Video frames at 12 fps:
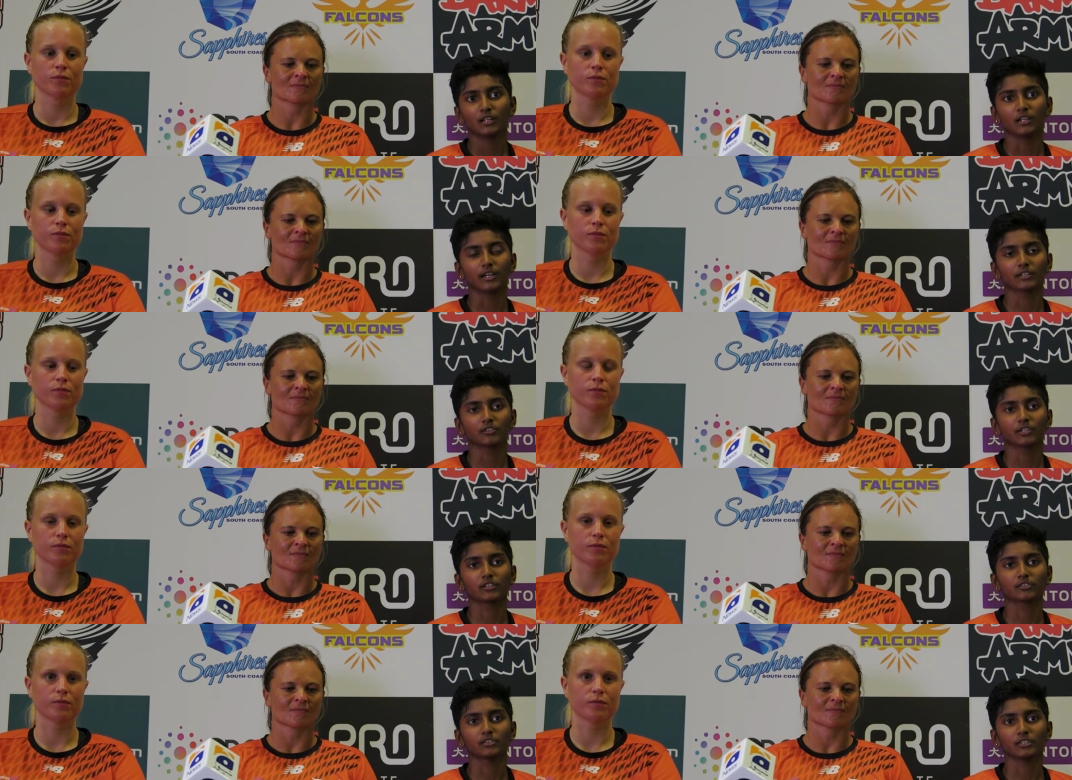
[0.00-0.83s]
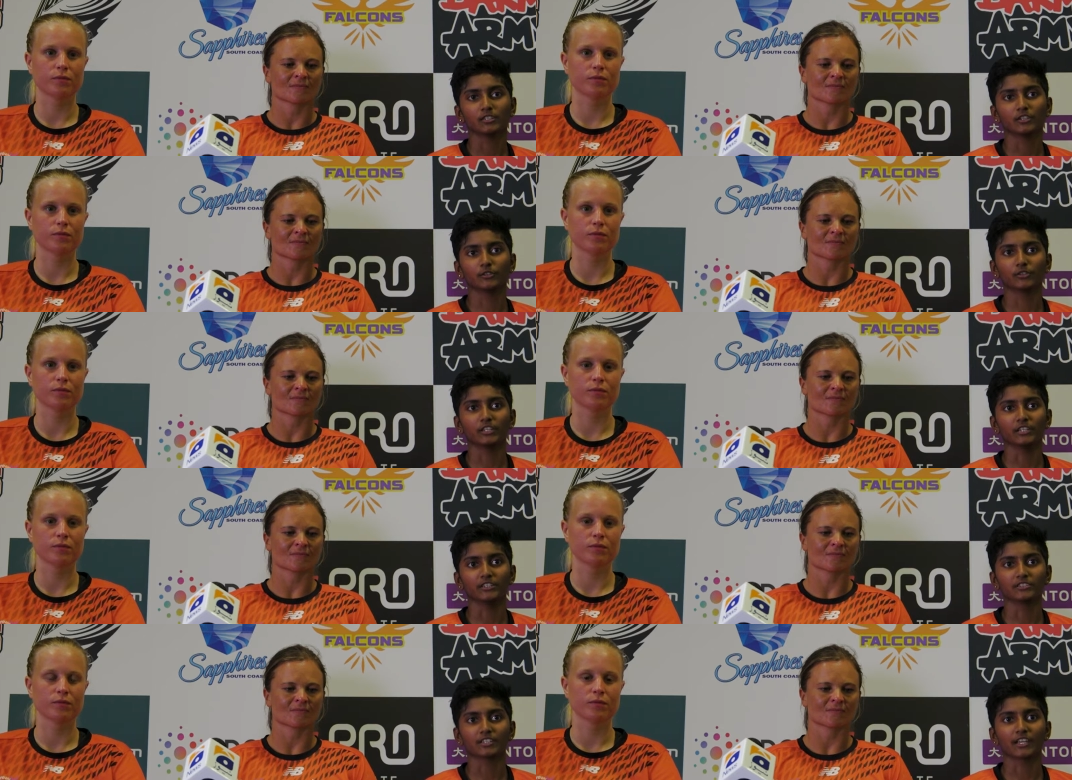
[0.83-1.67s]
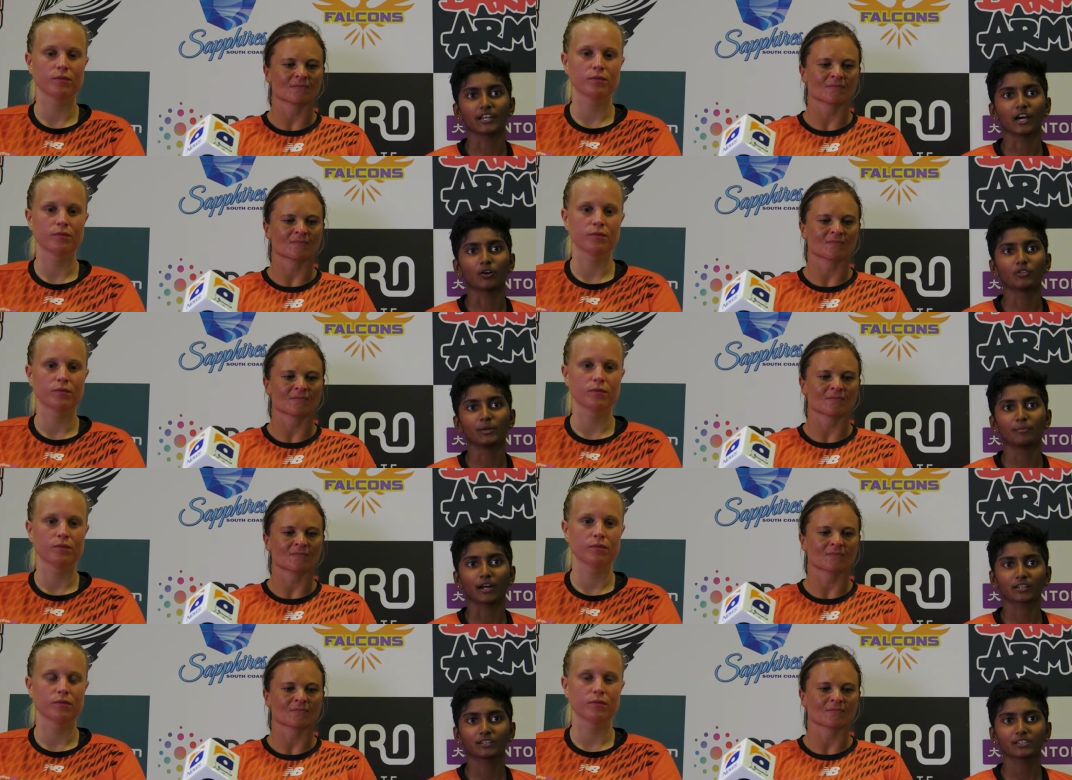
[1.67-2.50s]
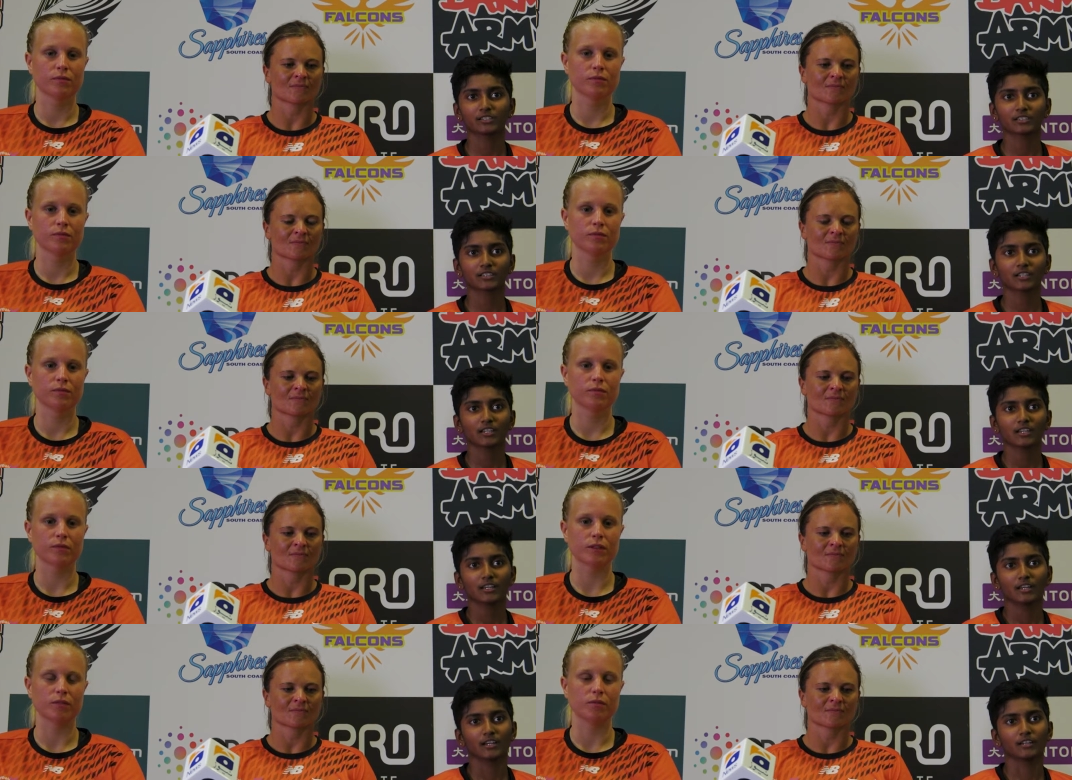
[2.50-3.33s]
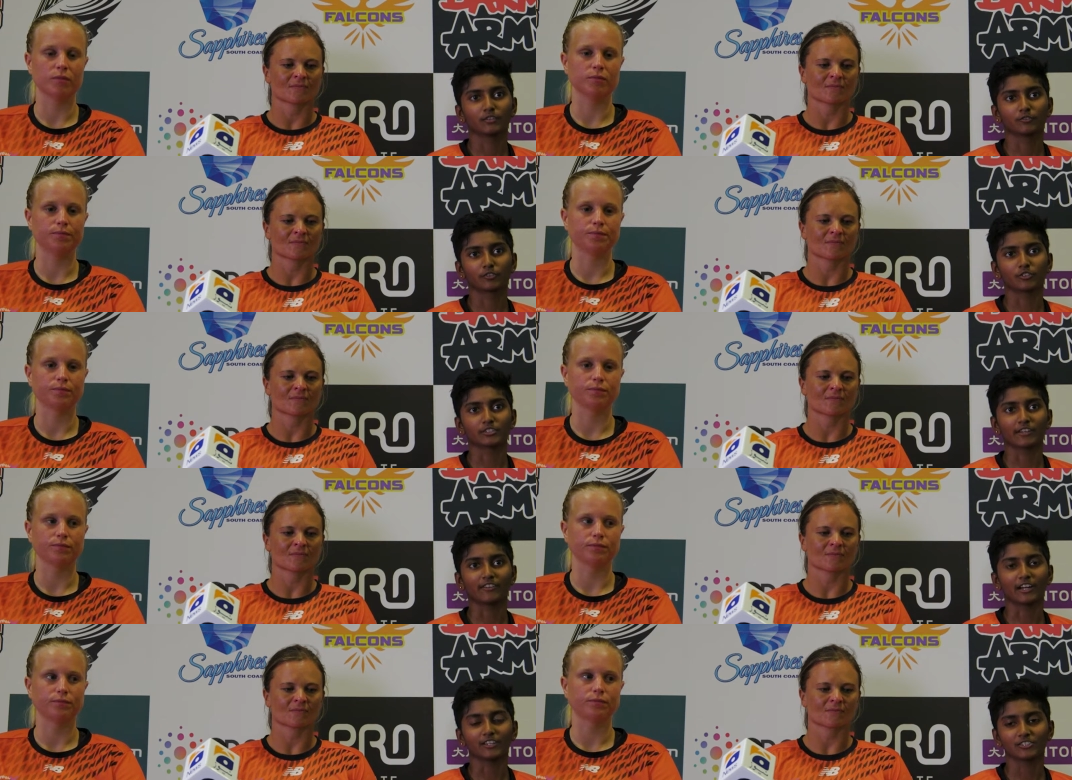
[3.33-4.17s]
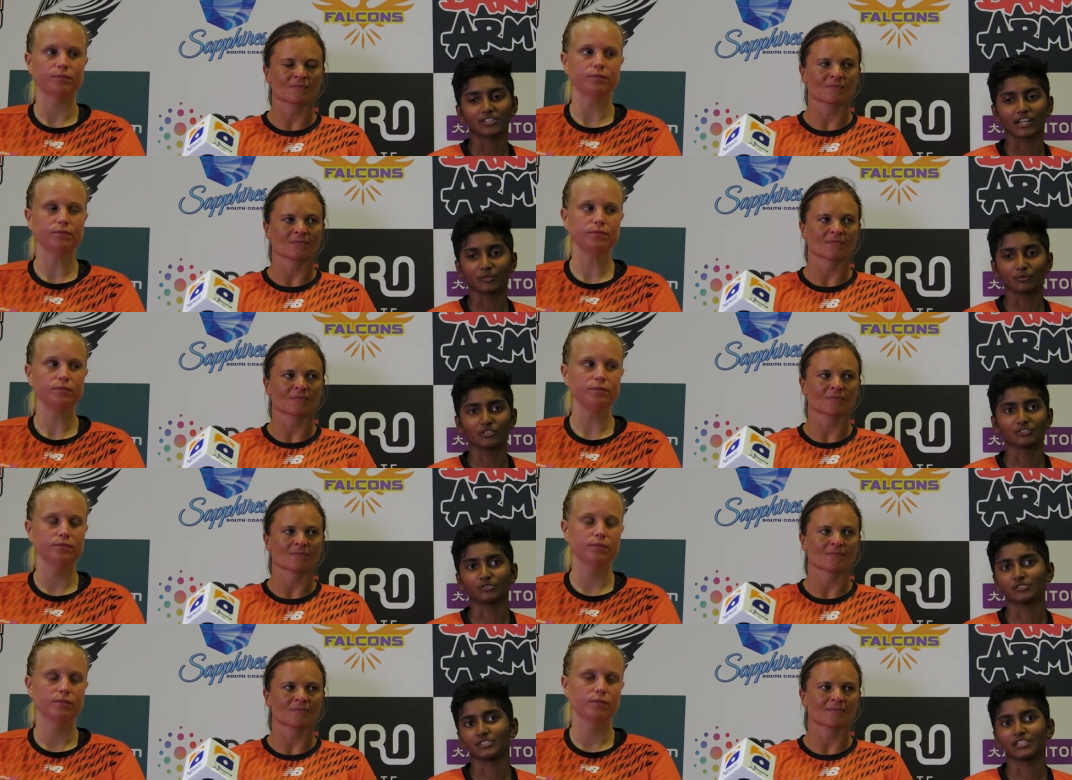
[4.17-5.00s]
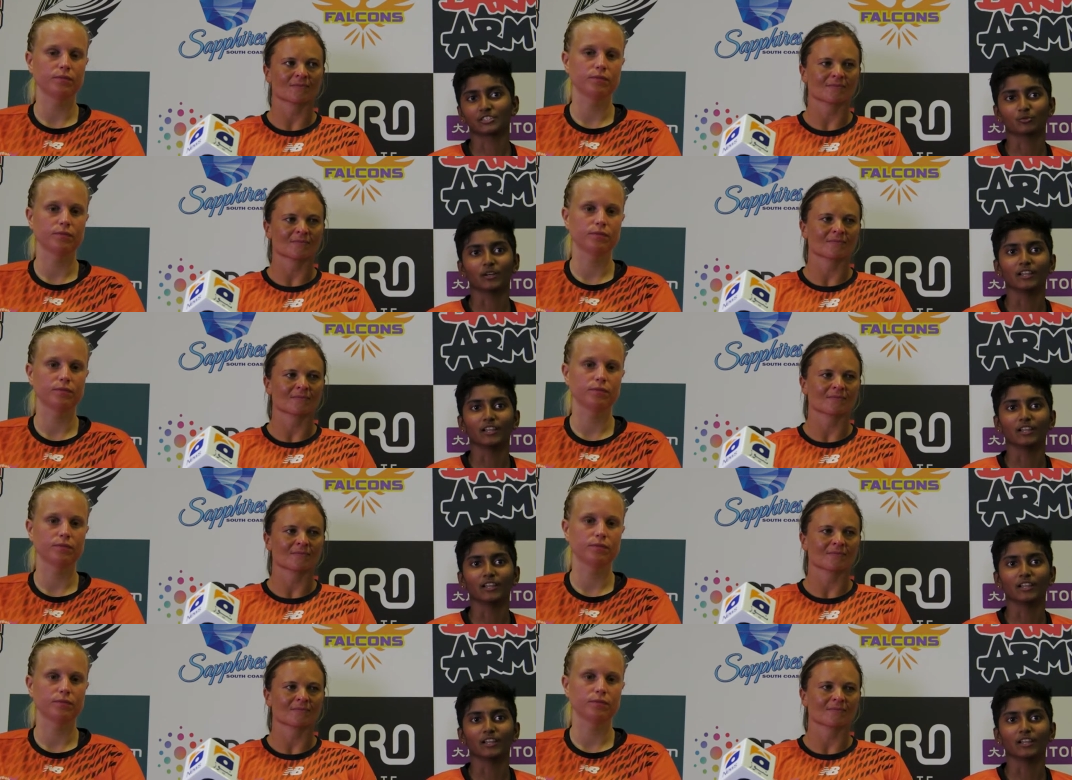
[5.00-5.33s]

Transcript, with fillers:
Speaker 1: Like, you get to see their routines and how they practice. And of course, I've had a chat with Susie as well,